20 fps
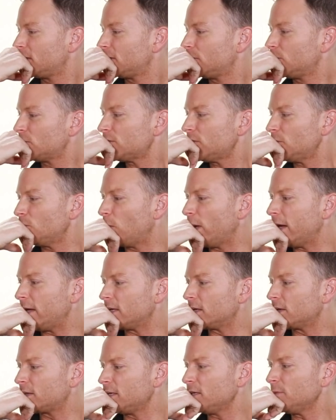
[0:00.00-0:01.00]
wasn't a
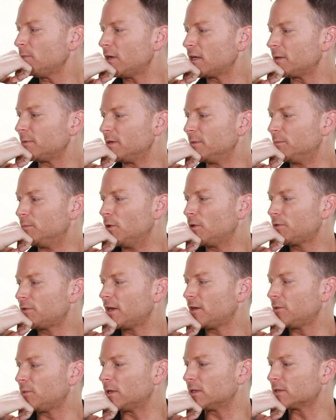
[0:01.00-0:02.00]
wedding. I think it might have been a
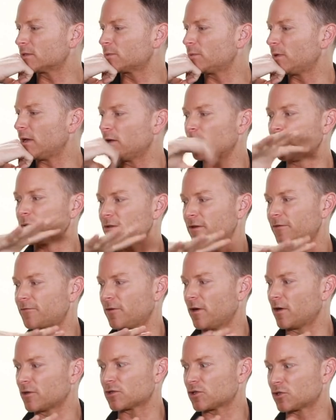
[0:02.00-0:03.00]
birthday once where it wasn't a
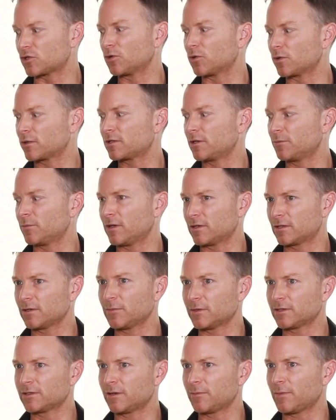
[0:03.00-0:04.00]
friend. I just saw it somewhere.
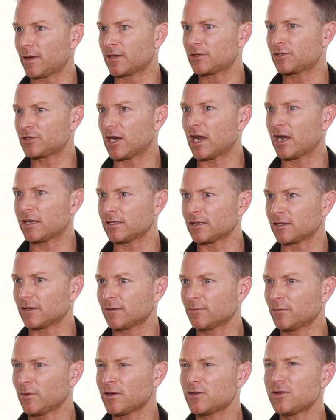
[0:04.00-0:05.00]
Someone said about charging.
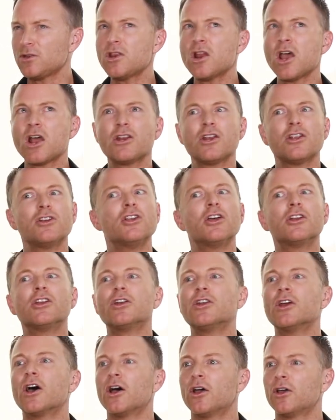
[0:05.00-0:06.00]
I'm like, no.
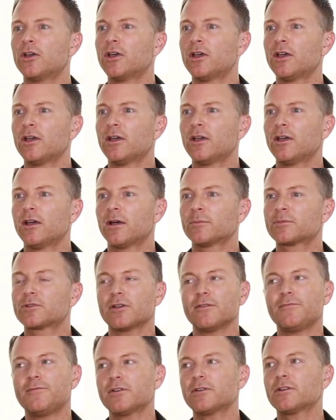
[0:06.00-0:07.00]
Yeah. I'm
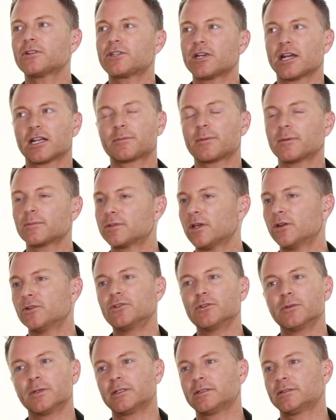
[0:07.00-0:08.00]
sorry. If you've got to charge people, don't do it.